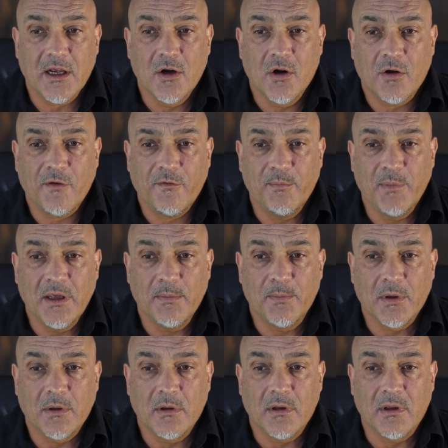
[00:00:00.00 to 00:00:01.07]
a lot of
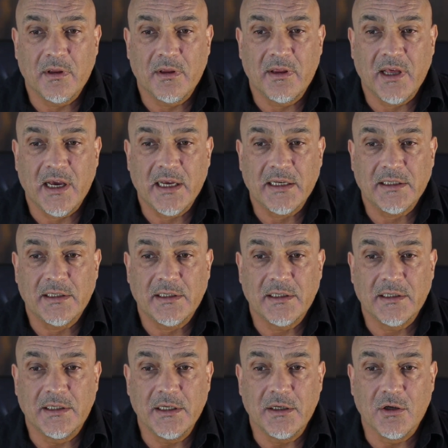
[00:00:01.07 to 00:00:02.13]
people that
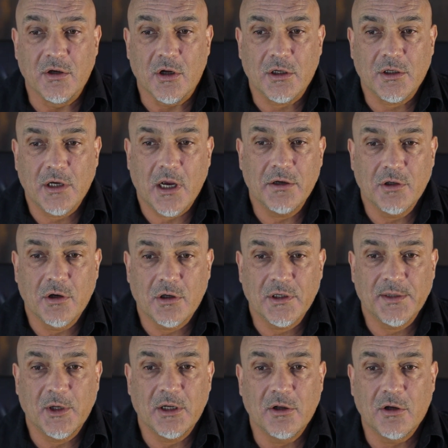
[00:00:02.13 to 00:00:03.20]
did not go to
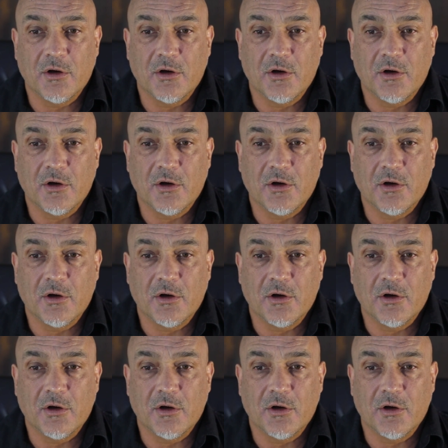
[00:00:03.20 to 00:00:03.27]
hospital,